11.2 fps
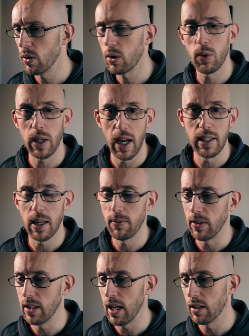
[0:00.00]
create a
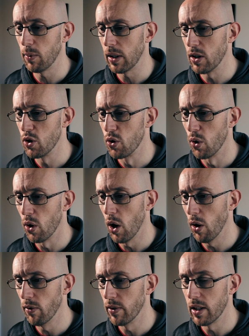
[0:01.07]
vignette that we can draw
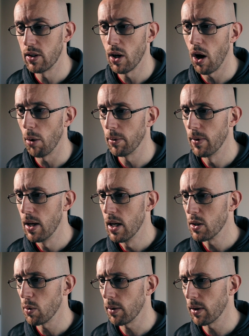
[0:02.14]
over the top. So what